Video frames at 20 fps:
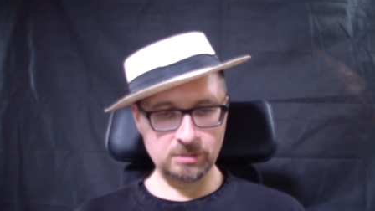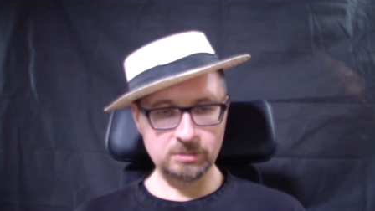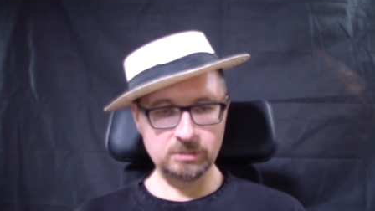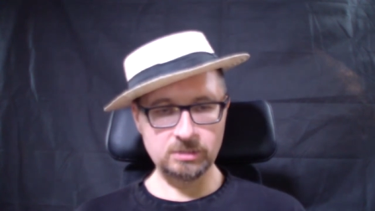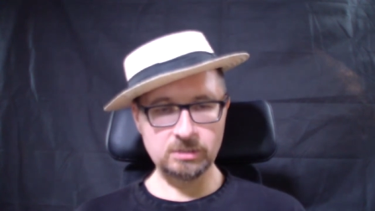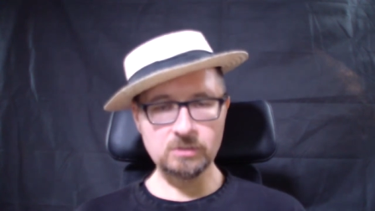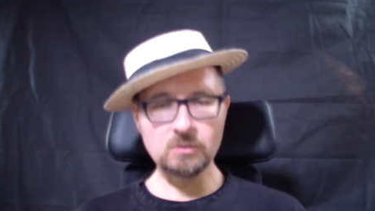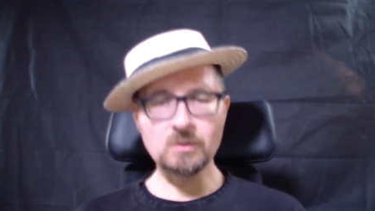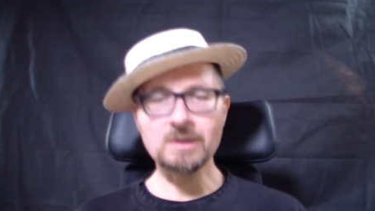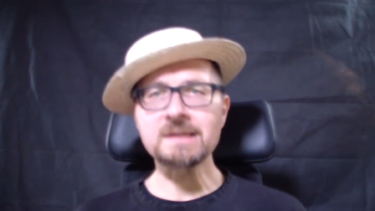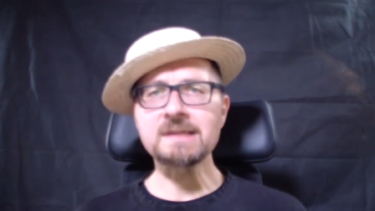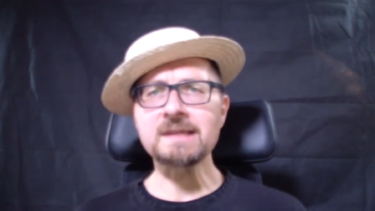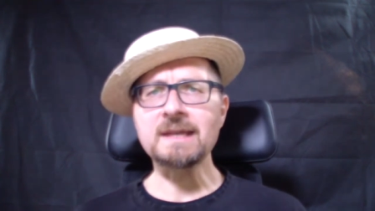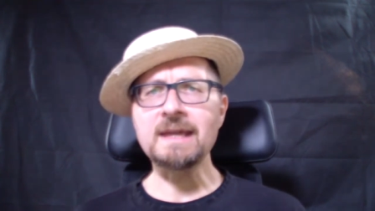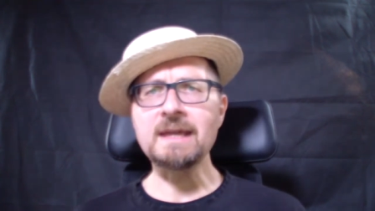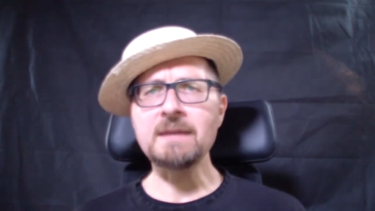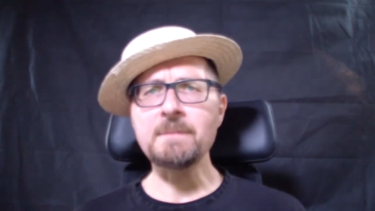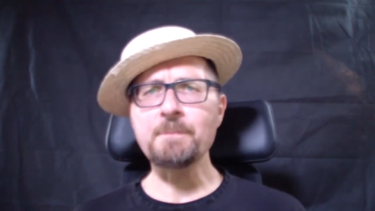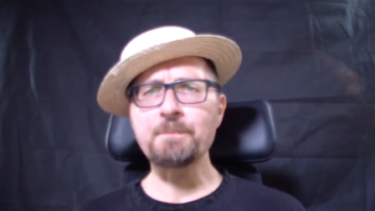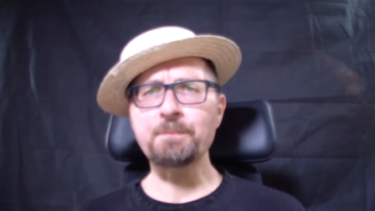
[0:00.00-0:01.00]

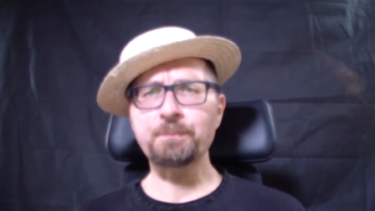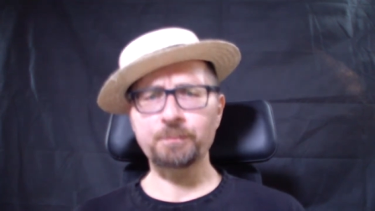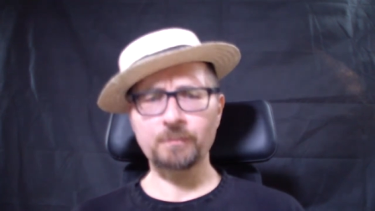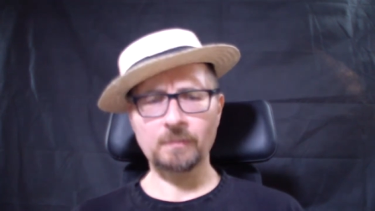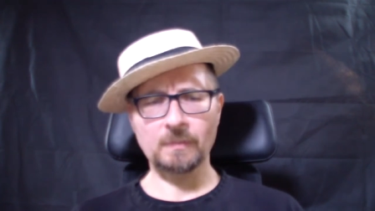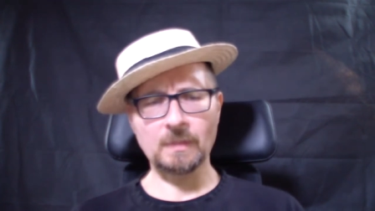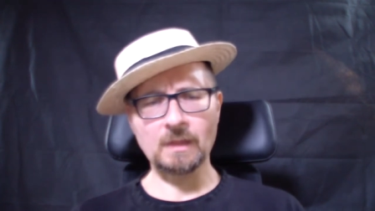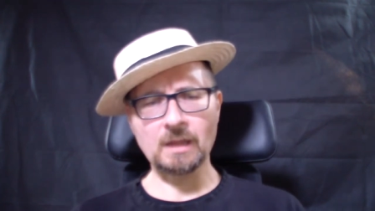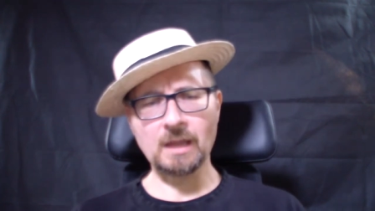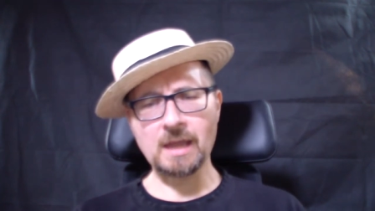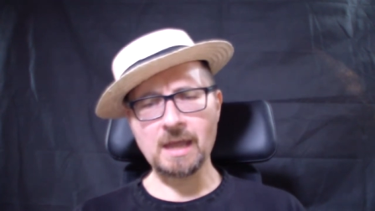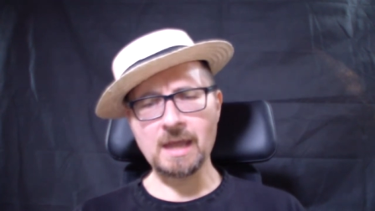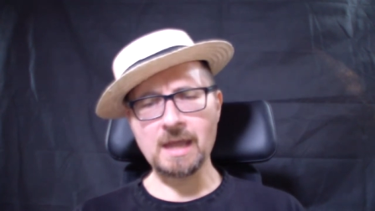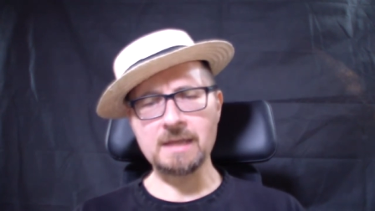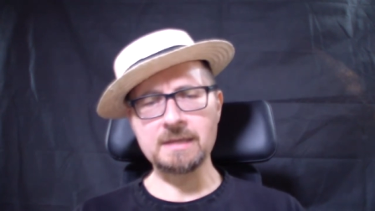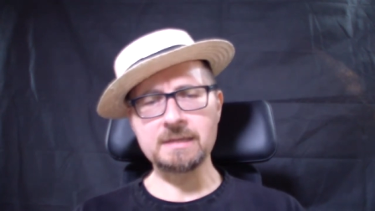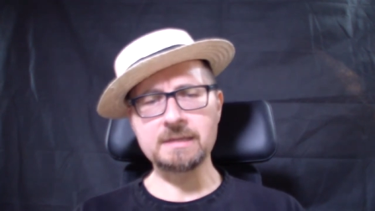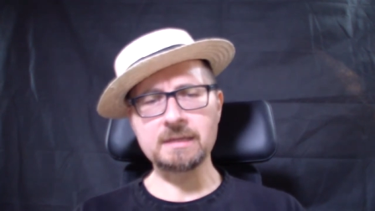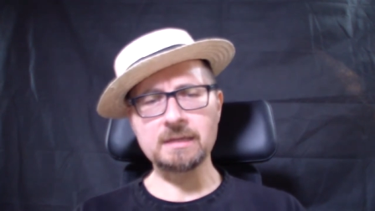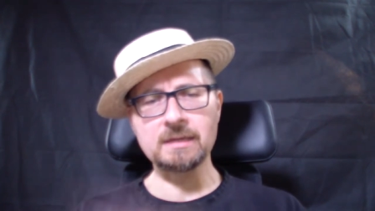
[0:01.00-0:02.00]
USA
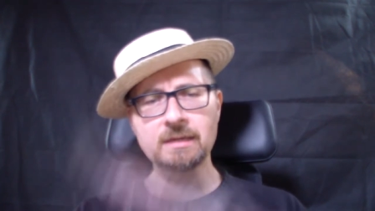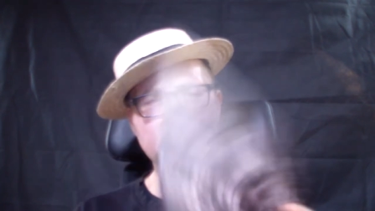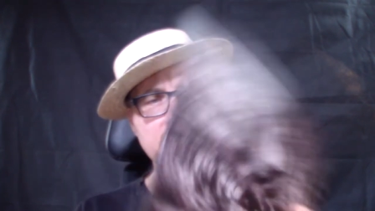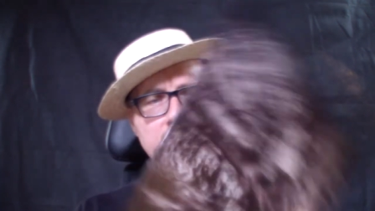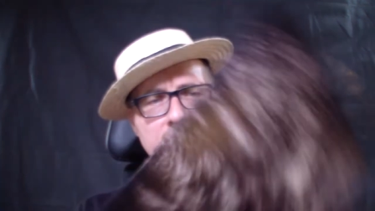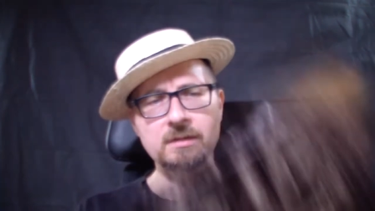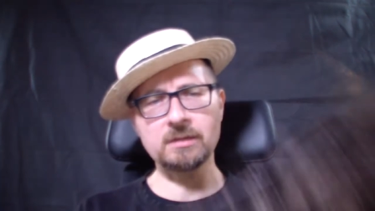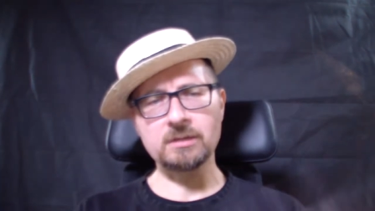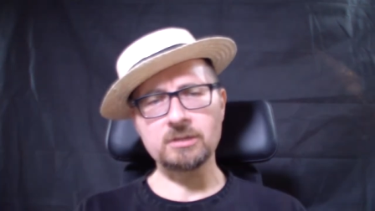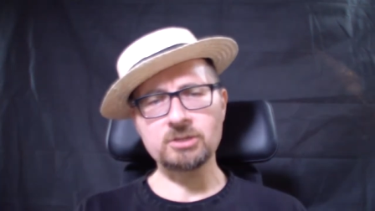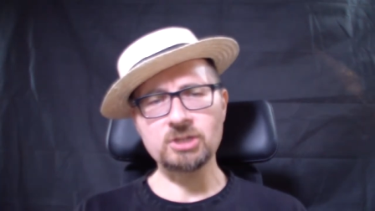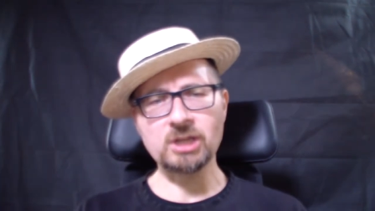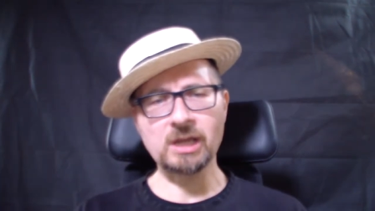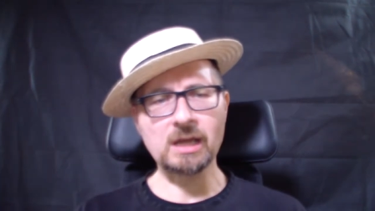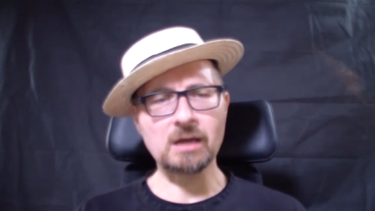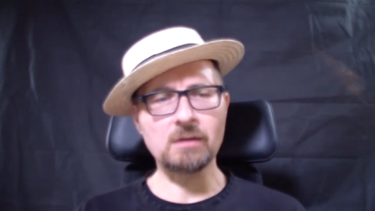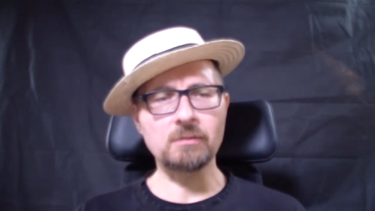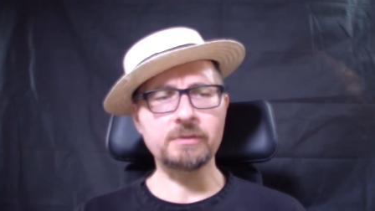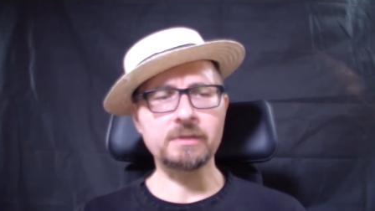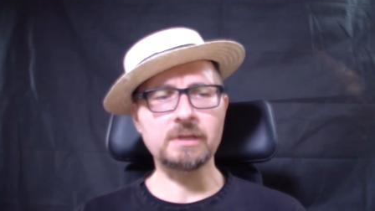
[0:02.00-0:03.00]
and uh,
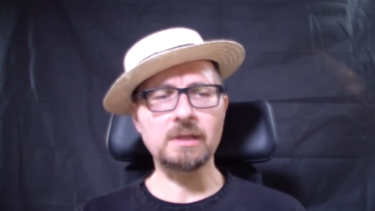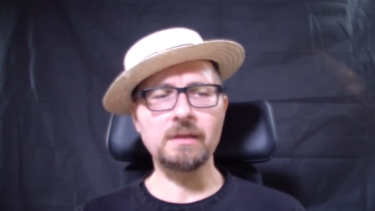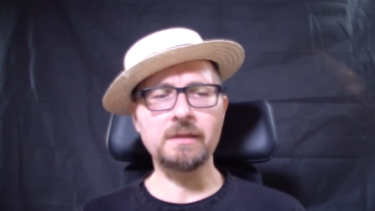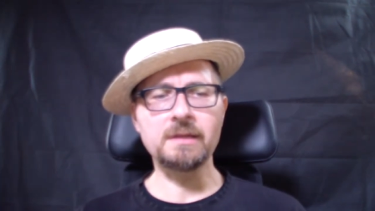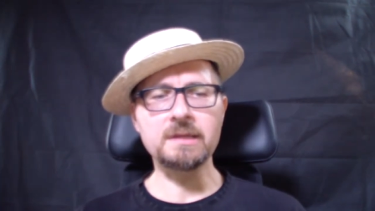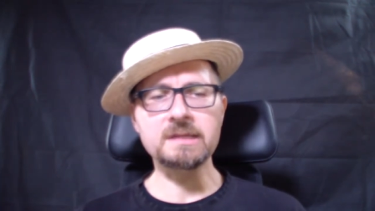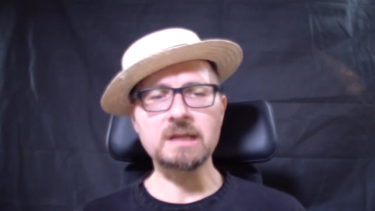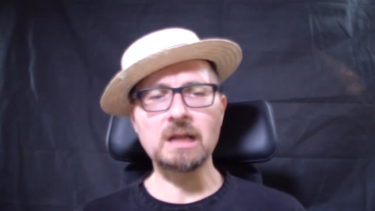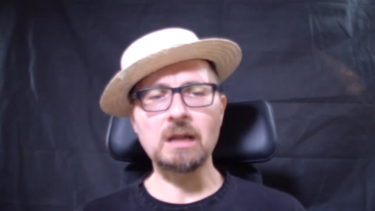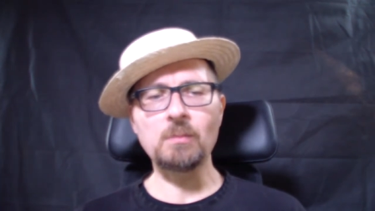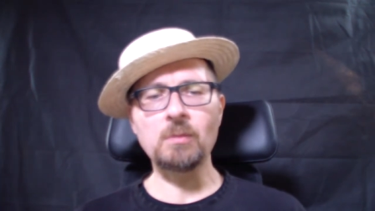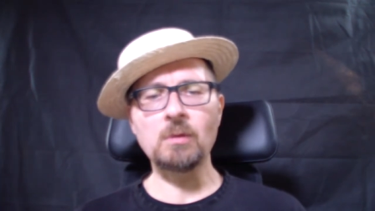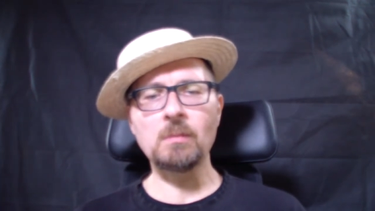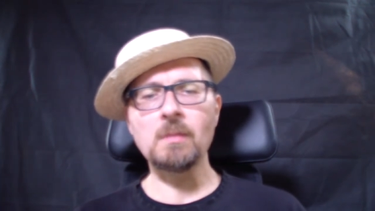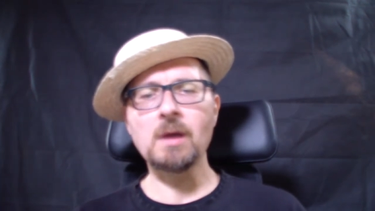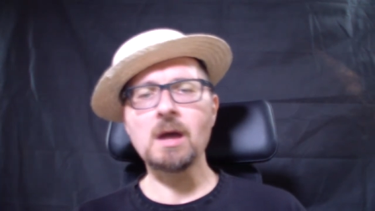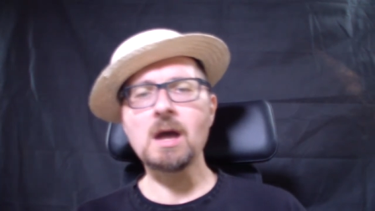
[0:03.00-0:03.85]
check out this album